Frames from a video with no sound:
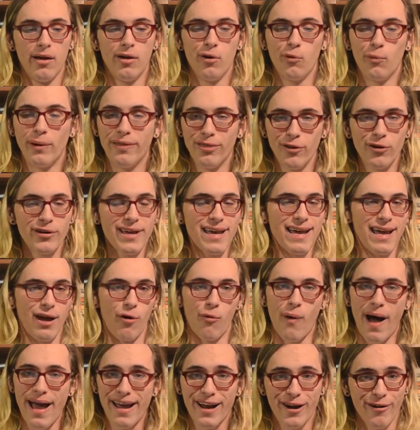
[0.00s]
When looking at
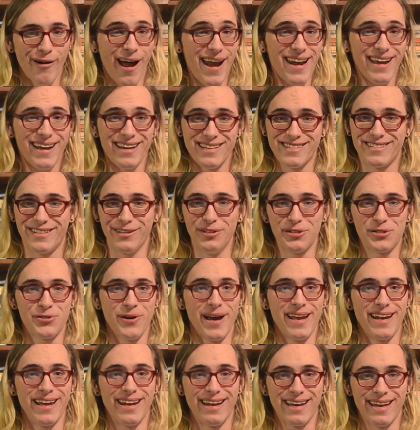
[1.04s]
why karateka still
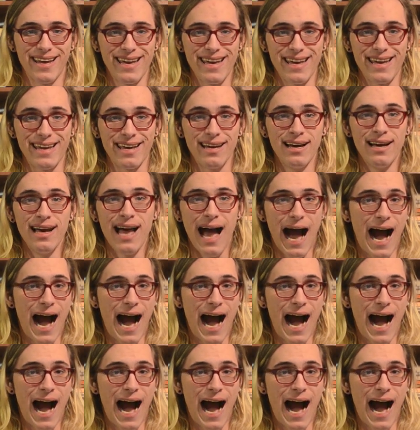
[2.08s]
train in a gi,